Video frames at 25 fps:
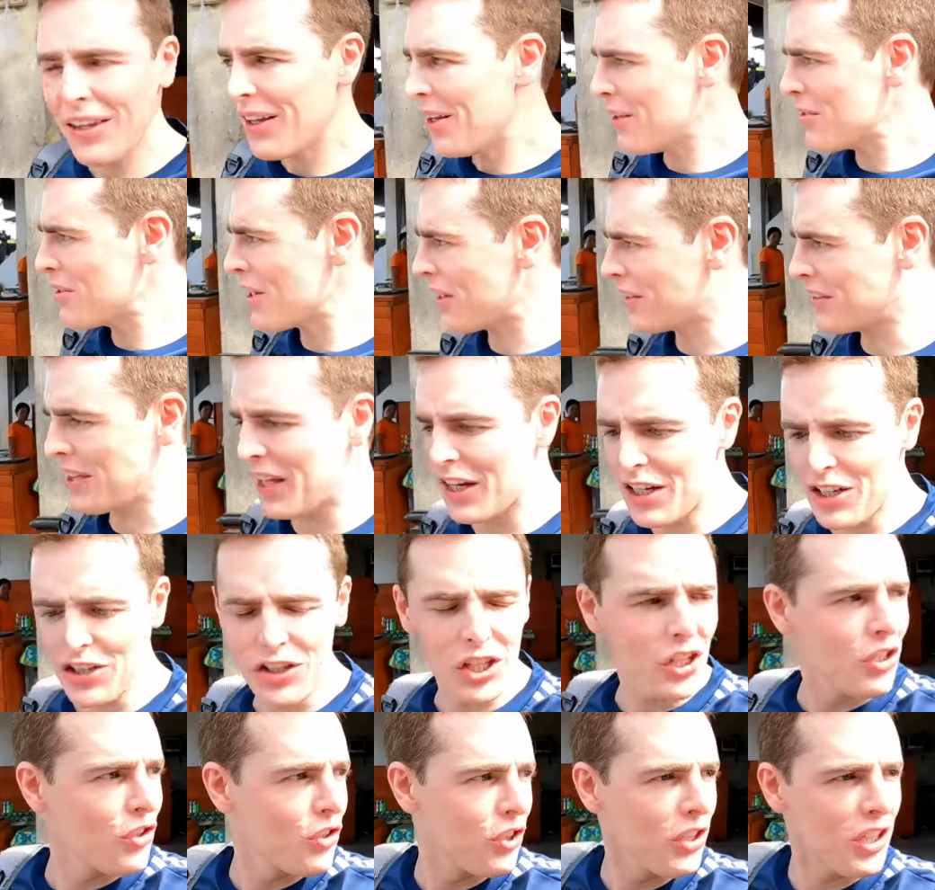That was a
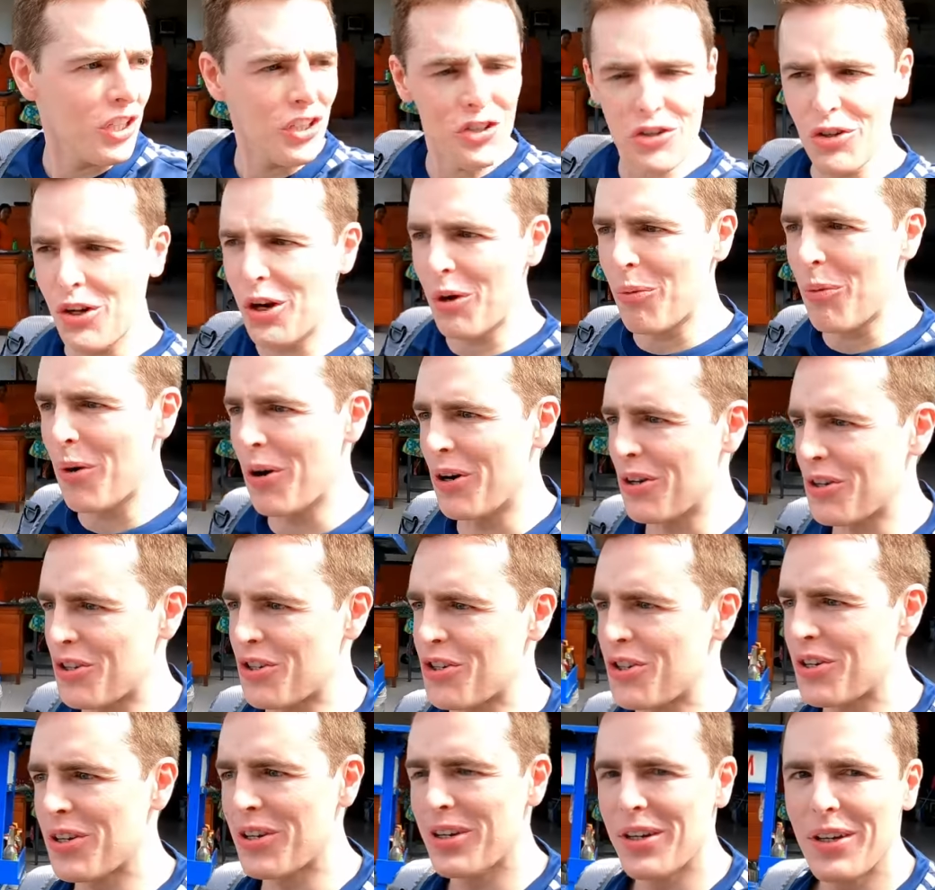tasty treat, so it
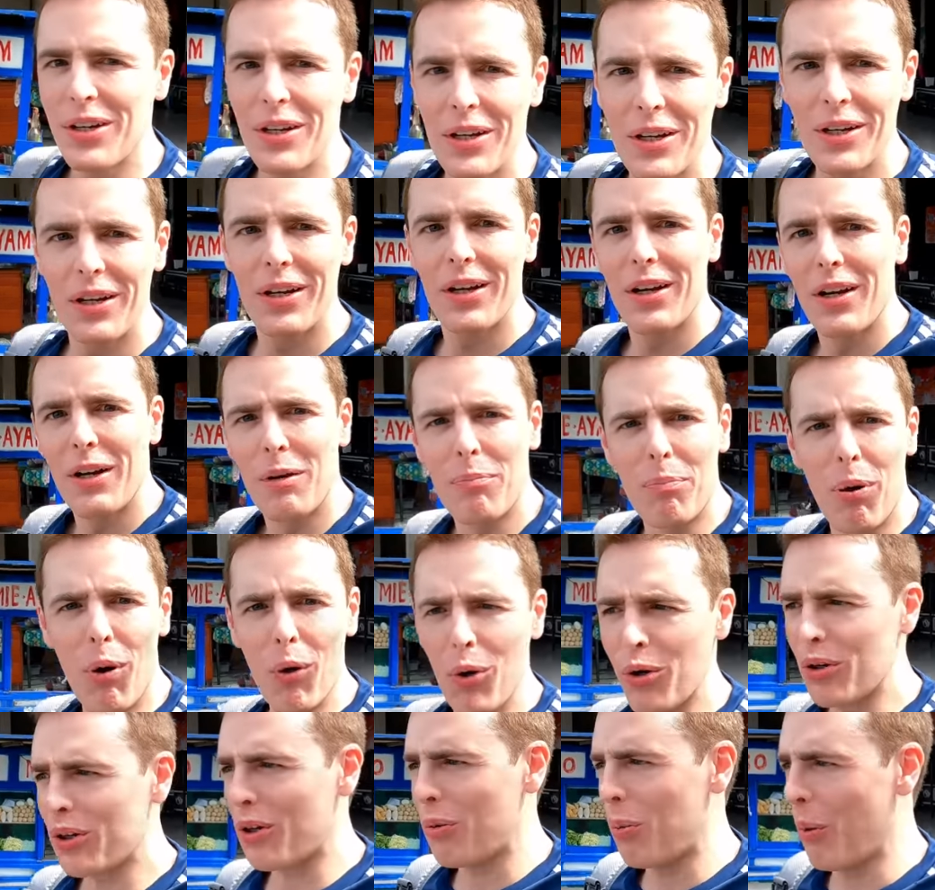was.
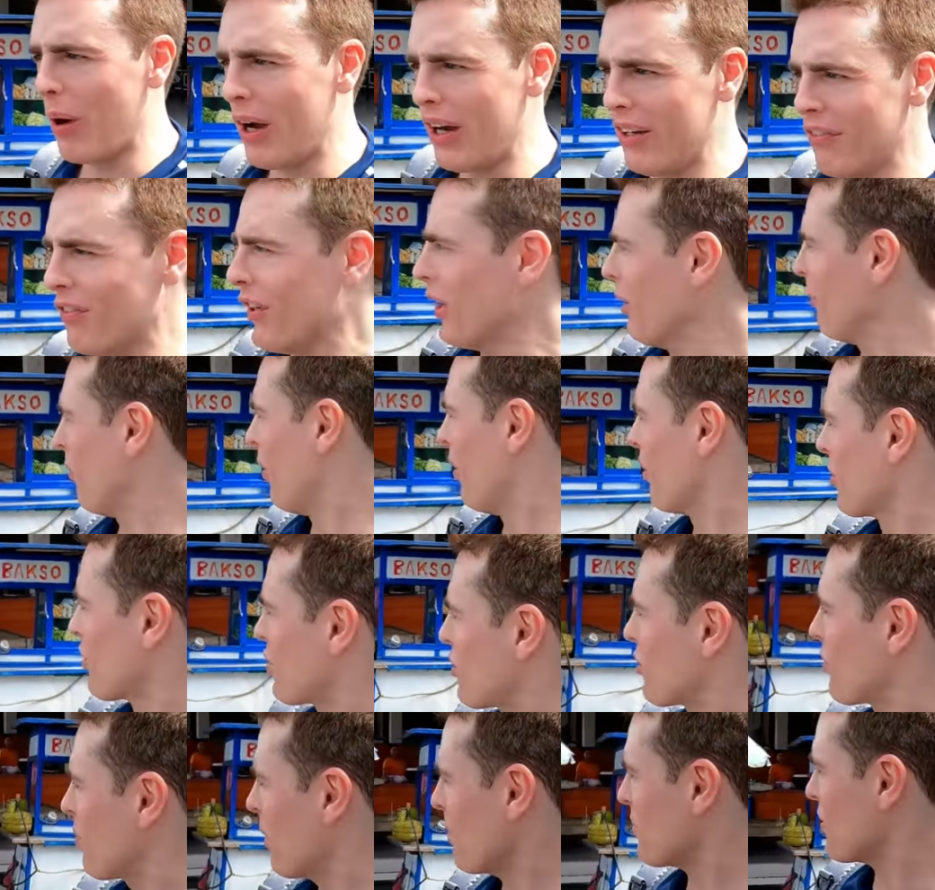Pork, whatever it
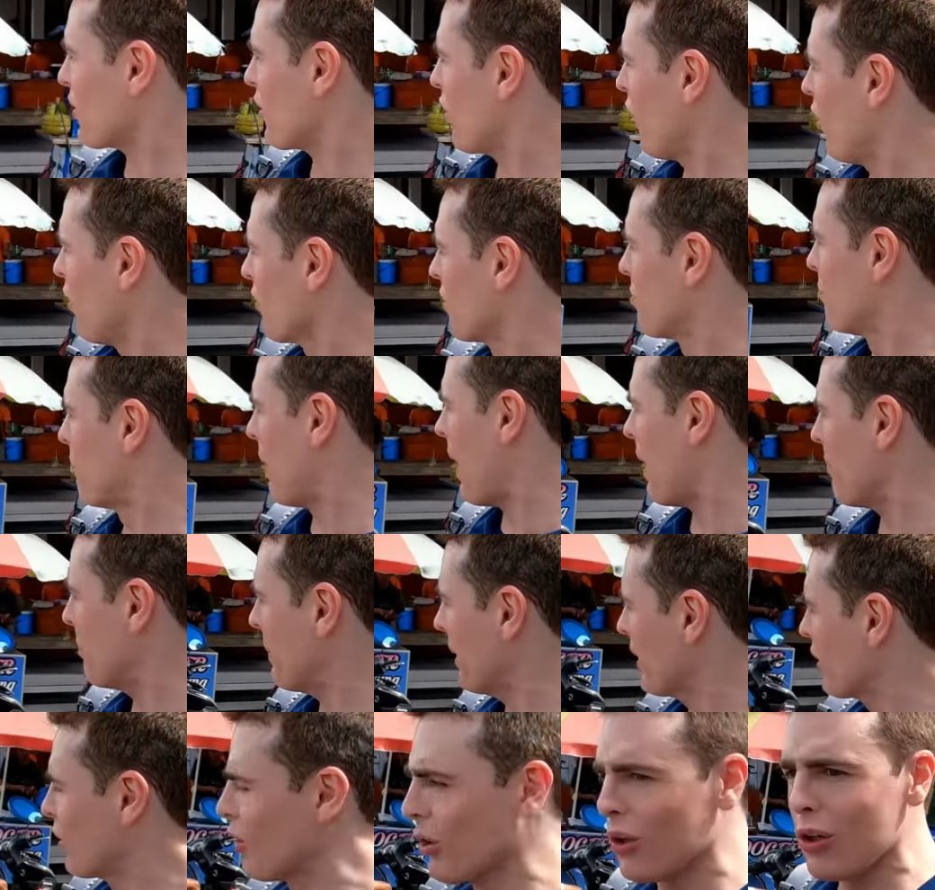was. What was it called?
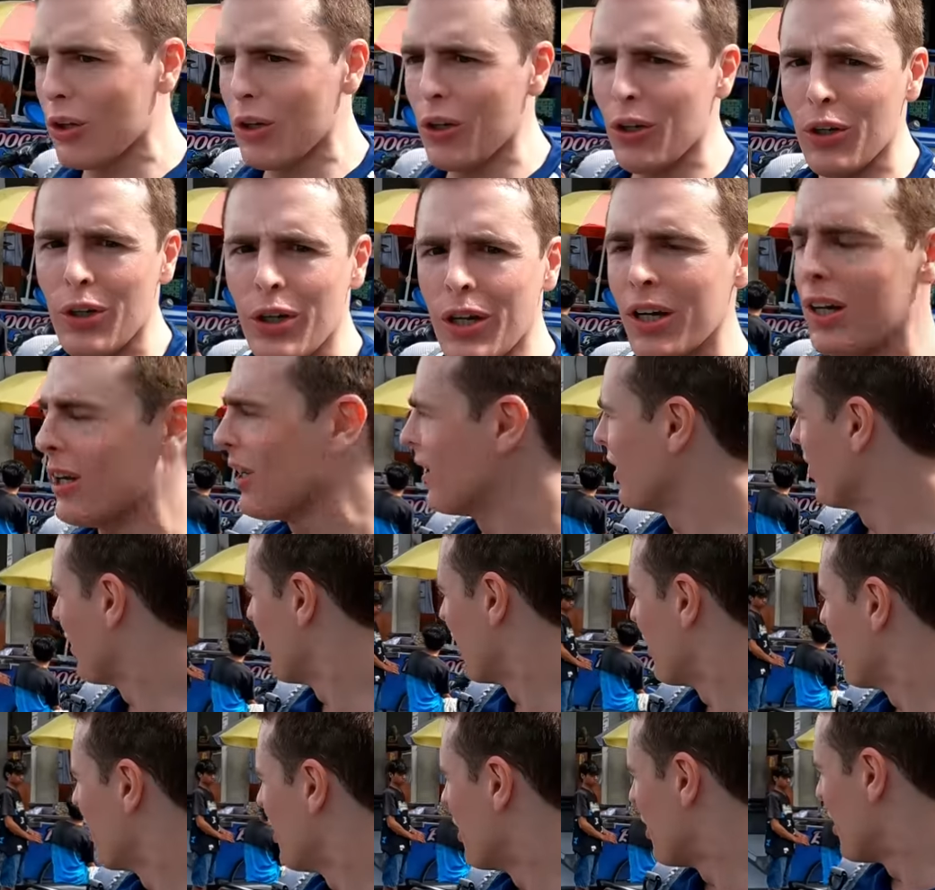Babi Guling.
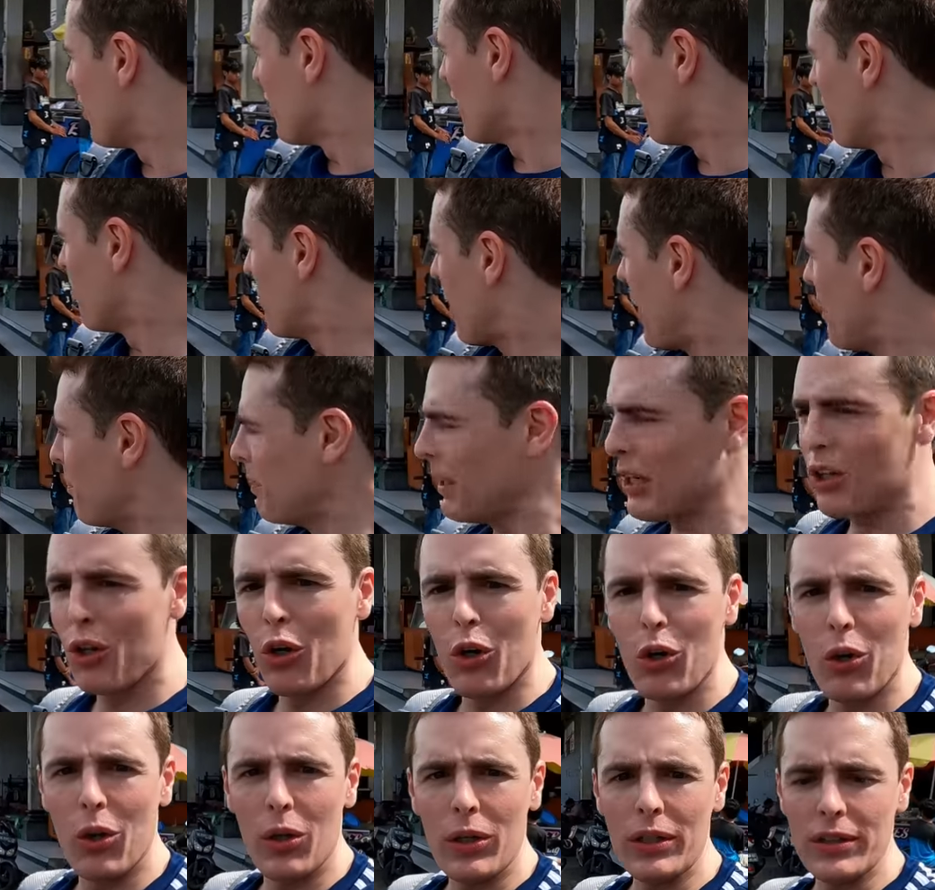Babi
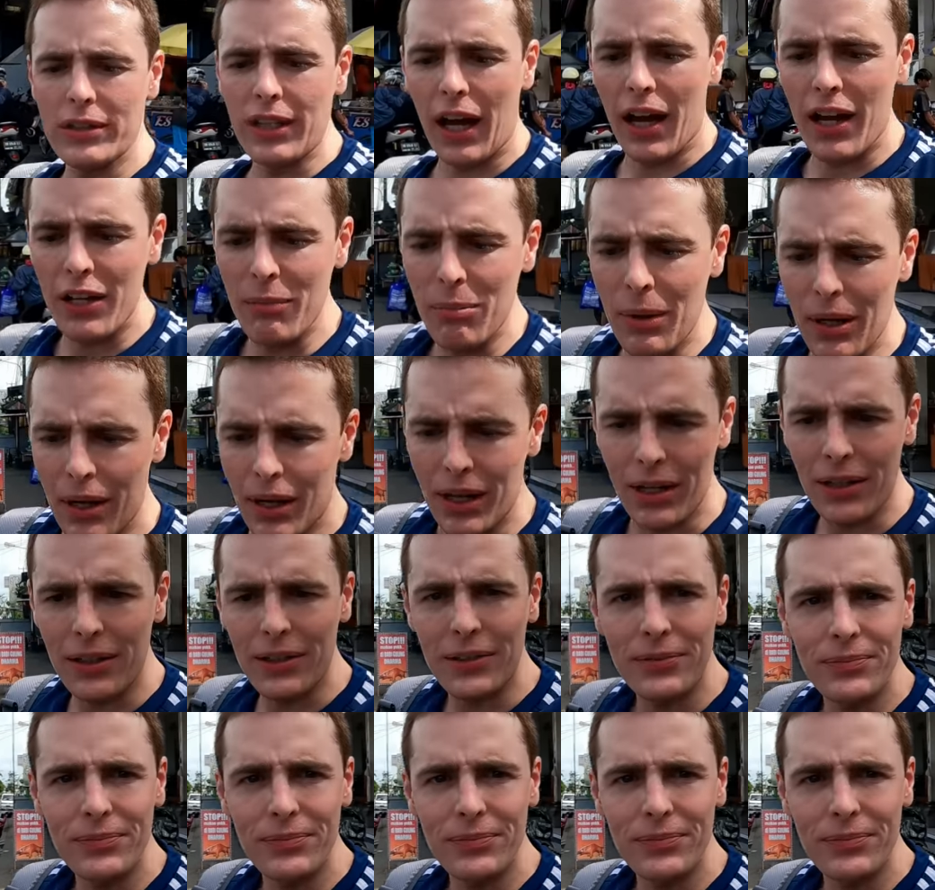Guling Dharma.